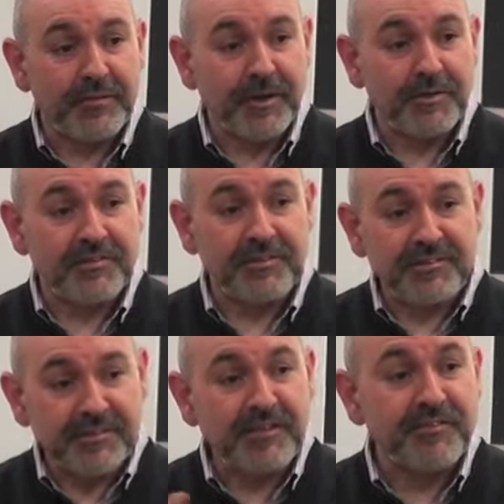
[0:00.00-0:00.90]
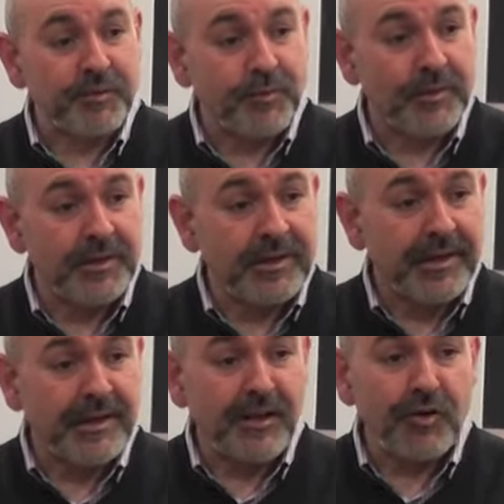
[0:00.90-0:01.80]
the most successful
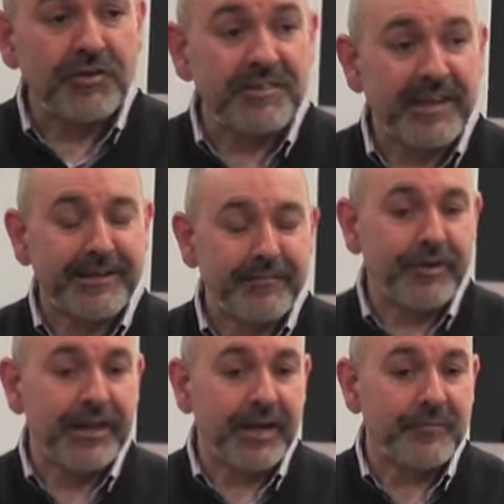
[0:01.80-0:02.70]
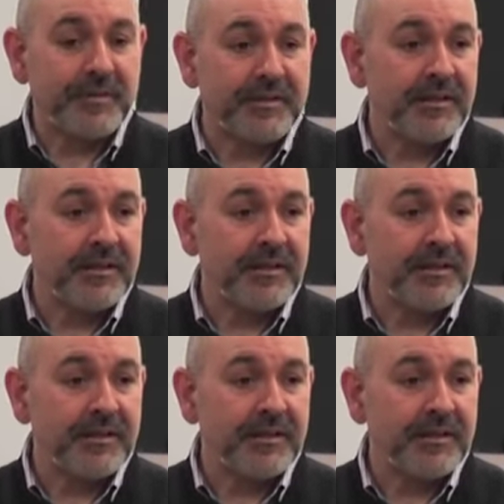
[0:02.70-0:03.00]
and long-standing rehabs,